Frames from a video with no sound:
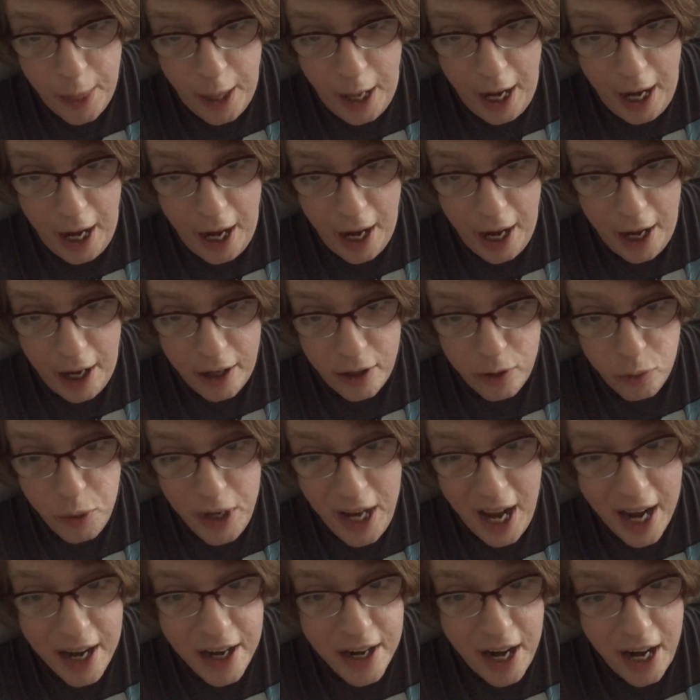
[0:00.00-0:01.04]
And we
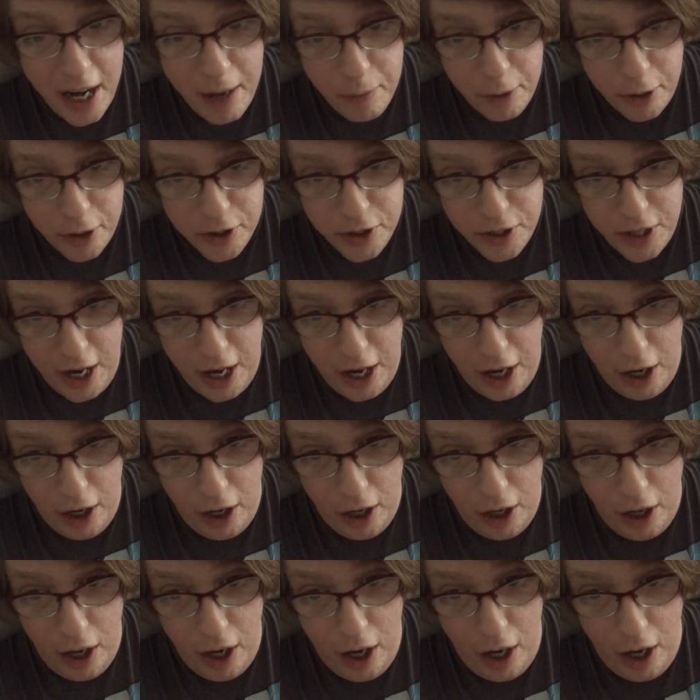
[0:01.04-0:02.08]
had neighbors
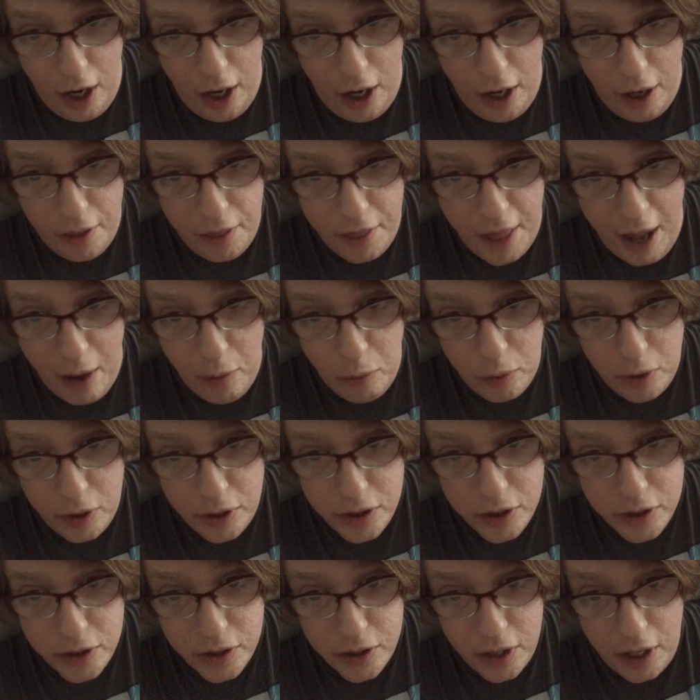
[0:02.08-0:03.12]
there. Uh, that
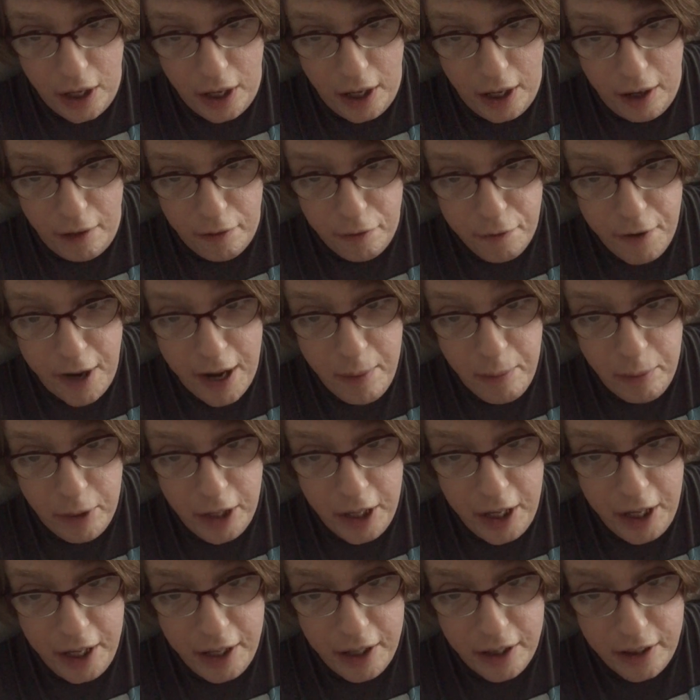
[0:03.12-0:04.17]
was a
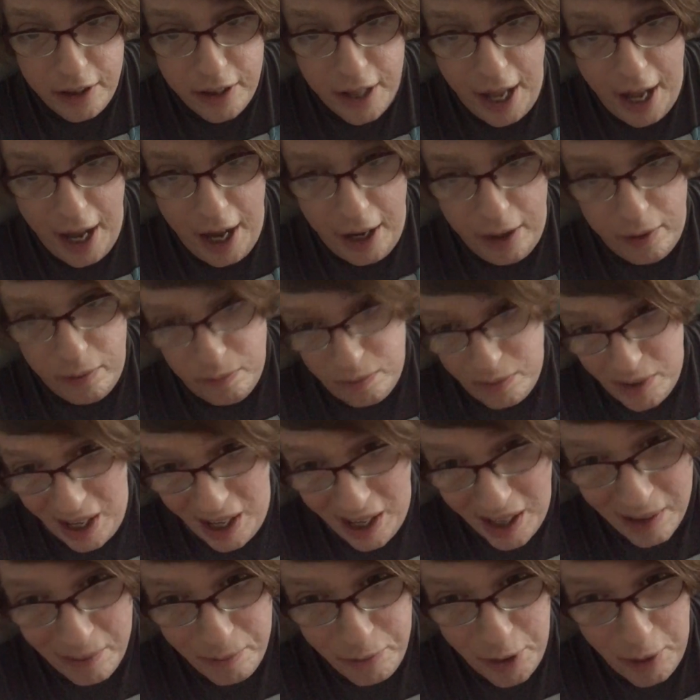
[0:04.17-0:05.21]
family that,
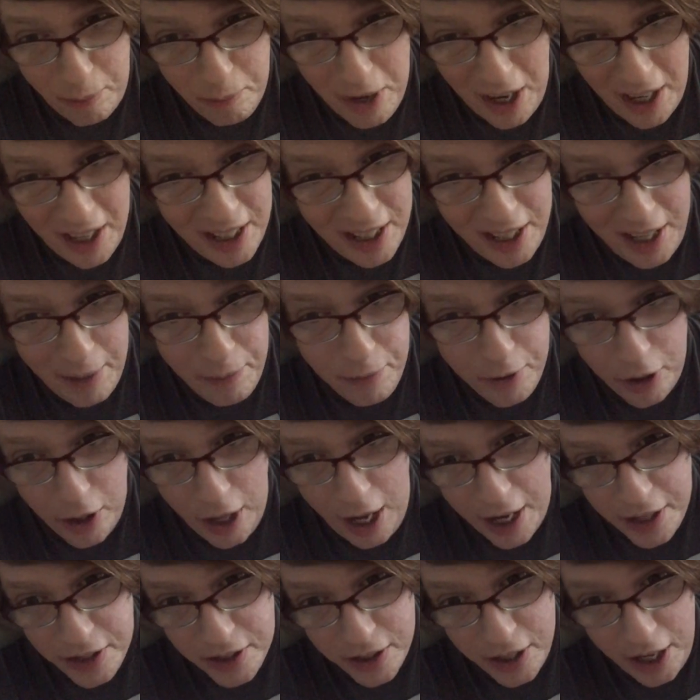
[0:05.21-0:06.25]
um, I'm not going to name their
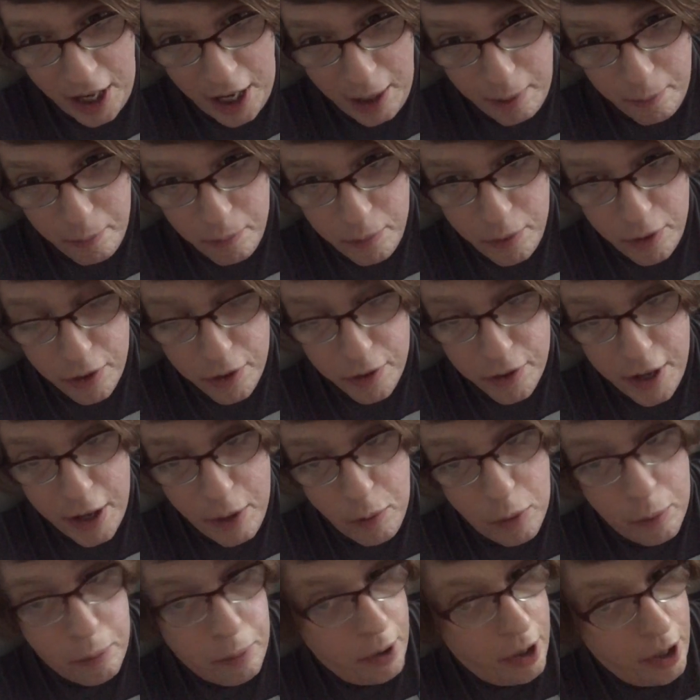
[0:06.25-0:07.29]
last name. They
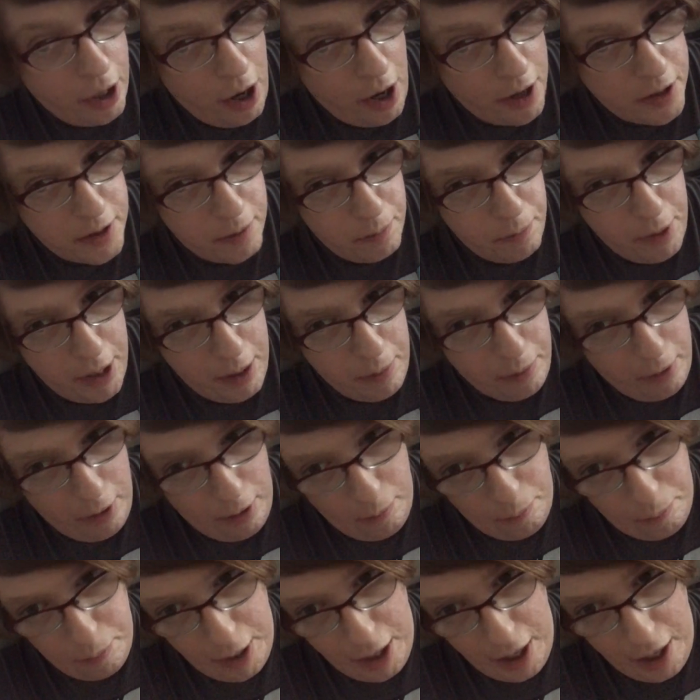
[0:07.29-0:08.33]
were pretty awesome
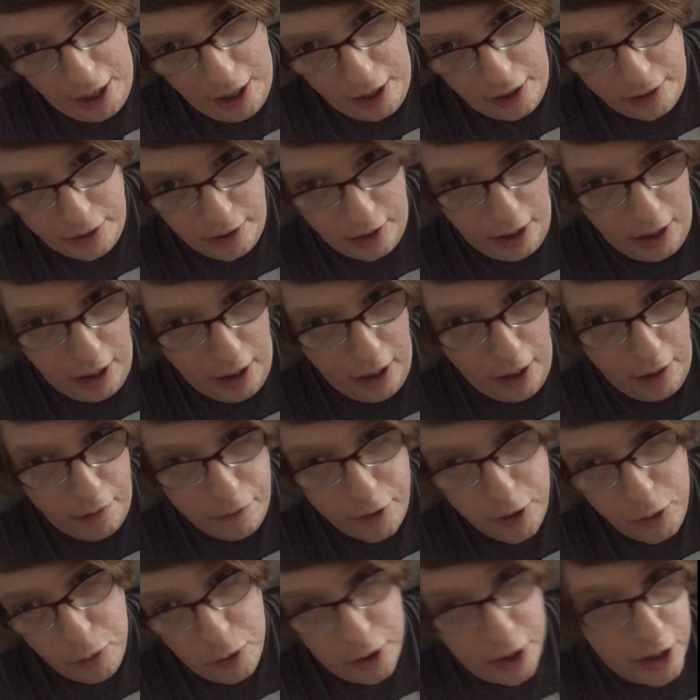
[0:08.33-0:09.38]
people, but uh,
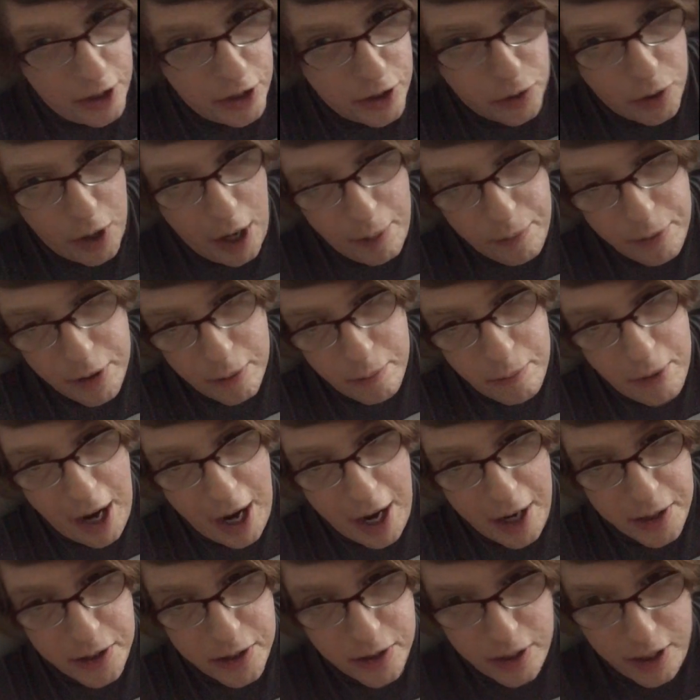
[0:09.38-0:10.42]
if you were to describe them
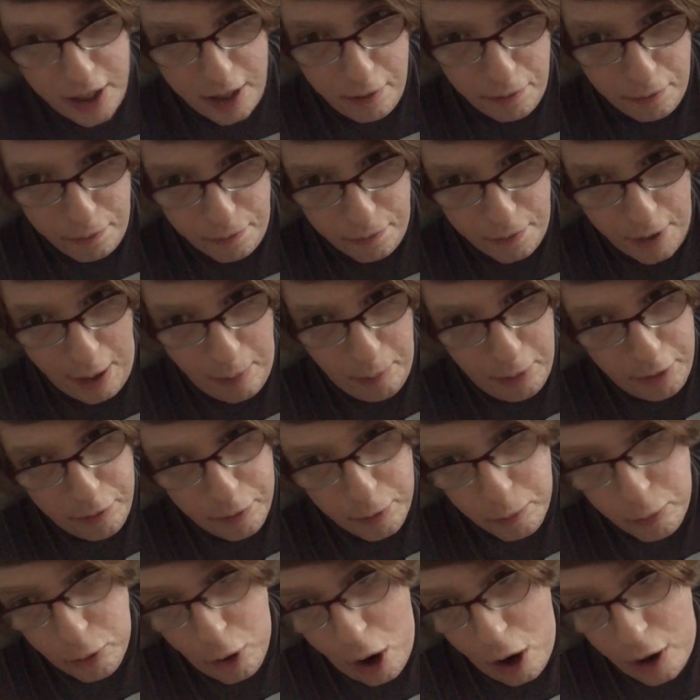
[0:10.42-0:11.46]
as the family
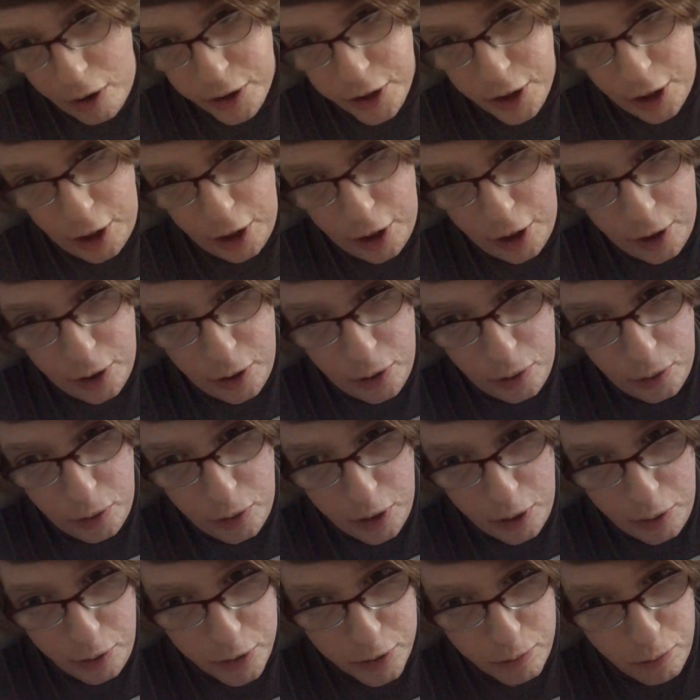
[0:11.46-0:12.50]
from Wrong Turn who
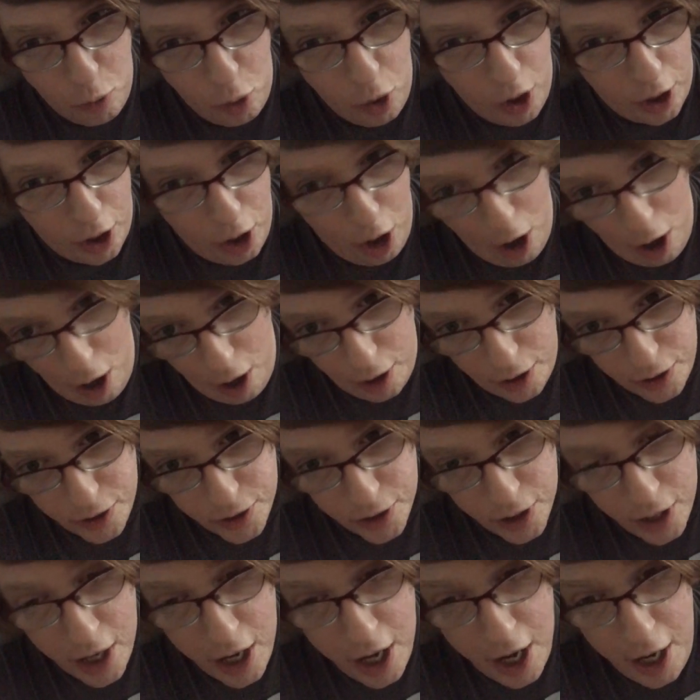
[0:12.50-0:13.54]
used more
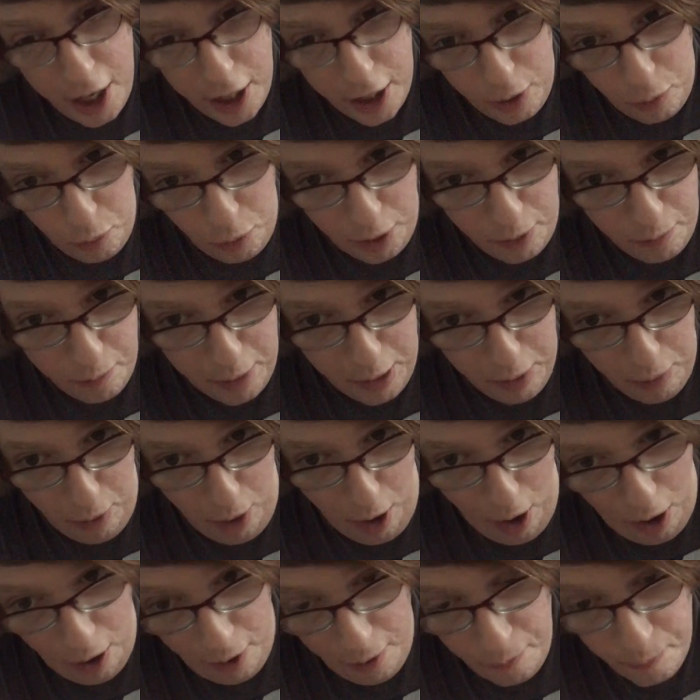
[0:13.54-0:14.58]
cars, you wouldn't be
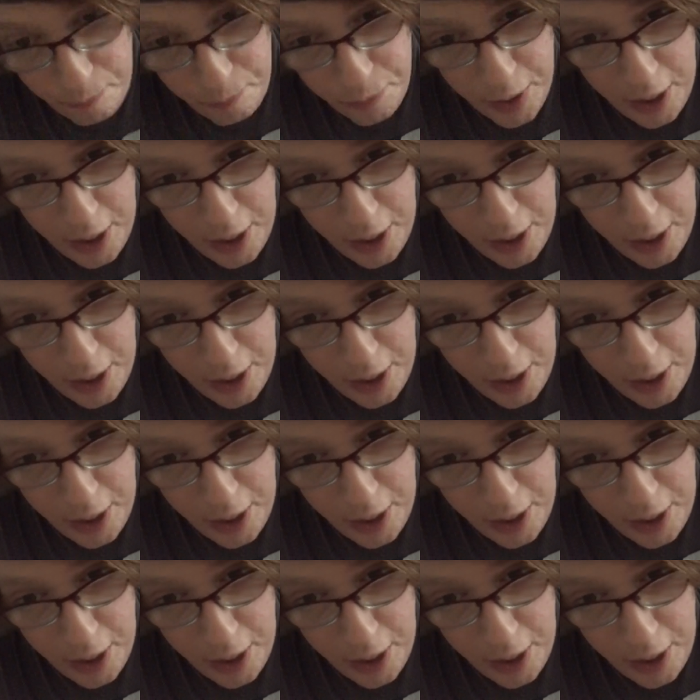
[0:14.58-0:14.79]
wrong.